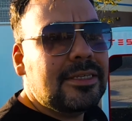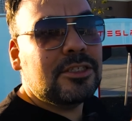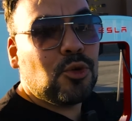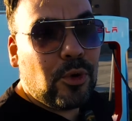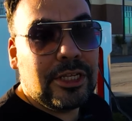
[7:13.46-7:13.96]
is
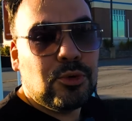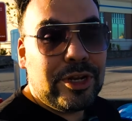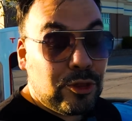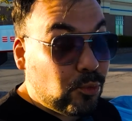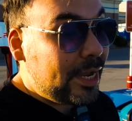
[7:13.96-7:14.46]

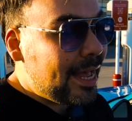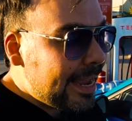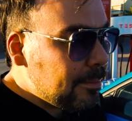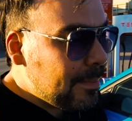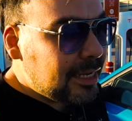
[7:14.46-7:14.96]
2023. I
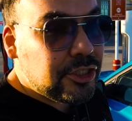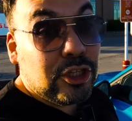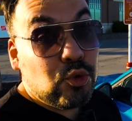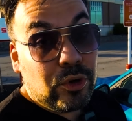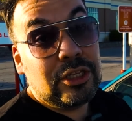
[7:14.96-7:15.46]
imagine in
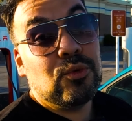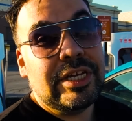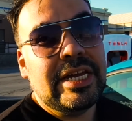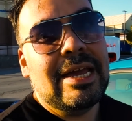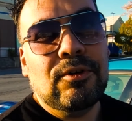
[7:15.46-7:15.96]

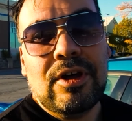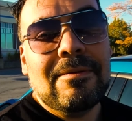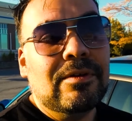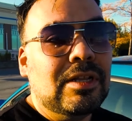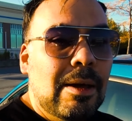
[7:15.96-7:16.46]
2028 we'll have
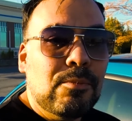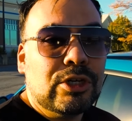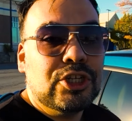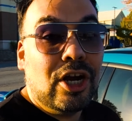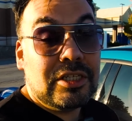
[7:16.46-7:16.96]
a lot more
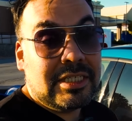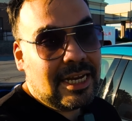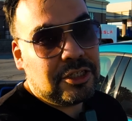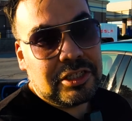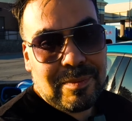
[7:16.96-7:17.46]
charging
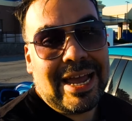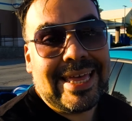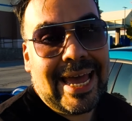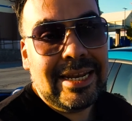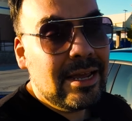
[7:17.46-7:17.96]
stations by
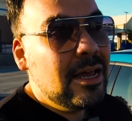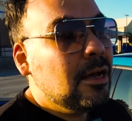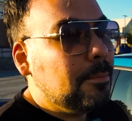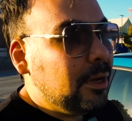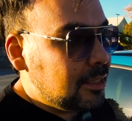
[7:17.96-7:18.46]
then.
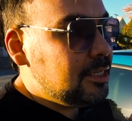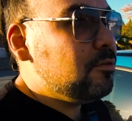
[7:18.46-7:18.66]
But until